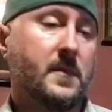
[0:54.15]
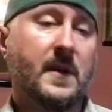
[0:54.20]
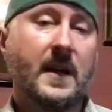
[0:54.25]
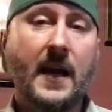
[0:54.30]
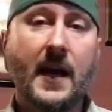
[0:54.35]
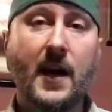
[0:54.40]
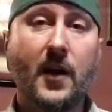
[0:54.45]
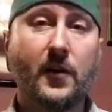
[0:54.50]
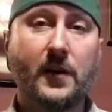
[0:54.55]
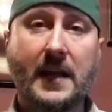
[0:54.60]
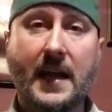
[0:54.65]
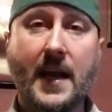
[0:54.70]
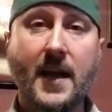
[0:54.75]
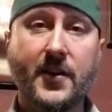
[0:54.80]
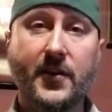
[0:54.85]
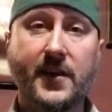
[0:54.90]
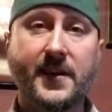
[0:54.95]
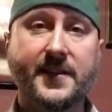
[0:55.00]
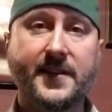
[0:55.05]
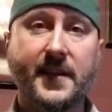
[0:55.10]
hell yeah, you
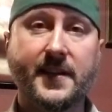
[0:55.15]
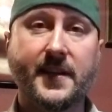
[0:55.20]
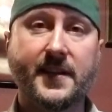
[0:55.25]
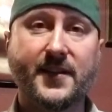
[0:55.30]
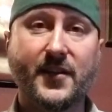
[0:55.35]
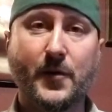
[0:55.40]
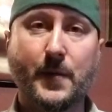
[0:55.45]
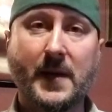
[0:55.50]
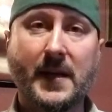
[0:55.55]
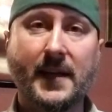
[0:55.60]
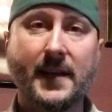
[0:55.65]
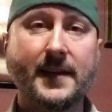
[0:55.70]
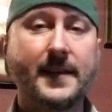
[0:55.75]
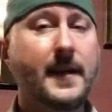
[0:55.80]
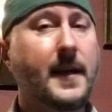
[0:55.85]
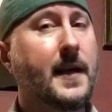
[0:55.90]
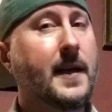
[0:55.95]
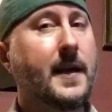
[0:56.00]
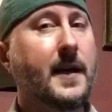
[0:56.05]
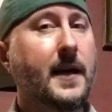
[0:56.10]
can send it to me,
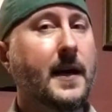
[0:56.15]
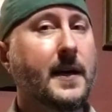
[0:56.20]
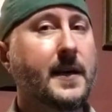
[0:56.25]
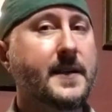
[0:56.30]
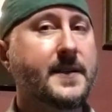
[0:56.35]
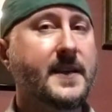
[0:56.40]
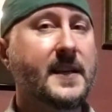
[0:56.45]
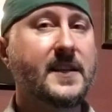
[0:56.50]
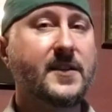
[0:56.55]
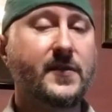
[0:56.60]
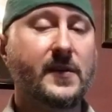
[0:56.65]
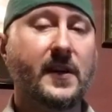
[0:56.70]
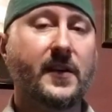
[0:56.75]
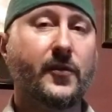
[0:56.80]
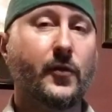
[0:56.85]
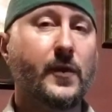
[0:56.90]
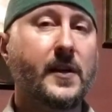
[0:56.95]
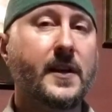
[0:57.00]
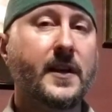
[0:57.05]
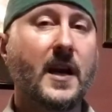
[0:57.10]
and he said he's going to
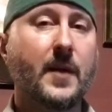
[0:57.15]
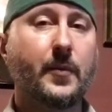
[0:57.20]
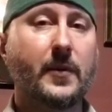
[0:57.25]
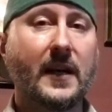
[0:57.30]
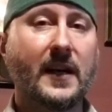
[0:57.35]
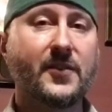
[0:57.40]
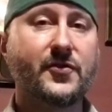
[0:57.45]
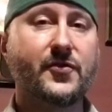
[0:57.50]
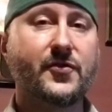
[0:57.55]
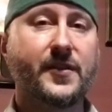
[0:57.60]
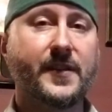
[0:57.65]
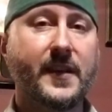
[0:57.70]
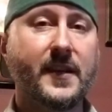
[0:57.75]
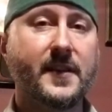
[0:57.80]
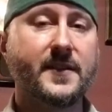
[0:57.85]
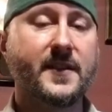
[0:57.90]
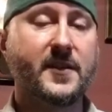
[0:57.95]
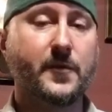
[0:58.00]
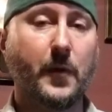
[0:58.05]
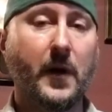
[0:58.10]
throw in a couple extra things
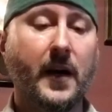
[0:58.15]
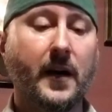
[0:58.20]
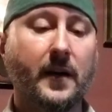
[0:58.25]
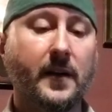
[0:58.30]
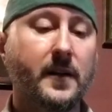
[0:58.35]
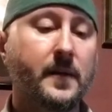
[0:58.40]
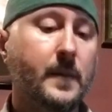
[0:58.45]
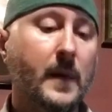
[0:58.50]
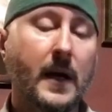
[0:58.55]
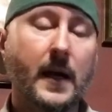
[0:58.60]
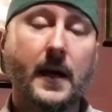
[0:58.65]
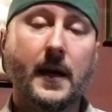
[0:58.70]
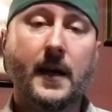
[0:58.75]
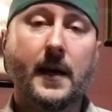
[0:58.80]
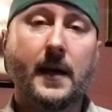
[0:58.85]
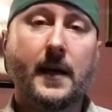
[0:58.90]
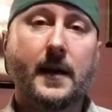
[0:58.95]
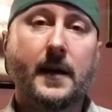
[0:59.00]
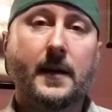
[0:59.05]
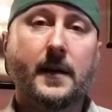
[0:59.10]
as well,
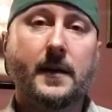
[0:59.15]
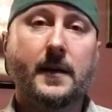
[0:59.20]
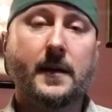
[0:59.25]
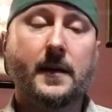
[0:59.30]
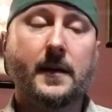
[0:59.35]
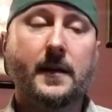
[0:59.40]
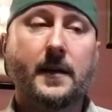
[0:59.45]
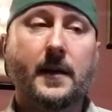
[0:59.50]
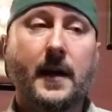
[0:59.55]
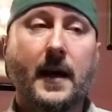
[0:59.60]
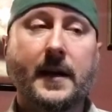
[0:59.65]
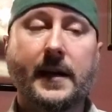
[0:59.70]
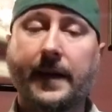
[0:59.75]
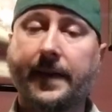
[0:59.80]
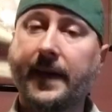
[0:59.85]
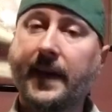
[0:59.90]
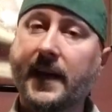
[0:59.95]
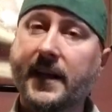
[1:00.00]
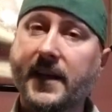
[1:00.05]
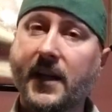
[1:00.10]
and I
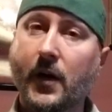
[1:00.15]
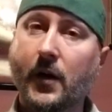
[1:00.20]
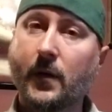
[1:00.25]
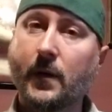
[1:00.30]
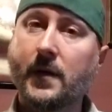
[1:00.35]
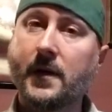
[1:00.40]
think I know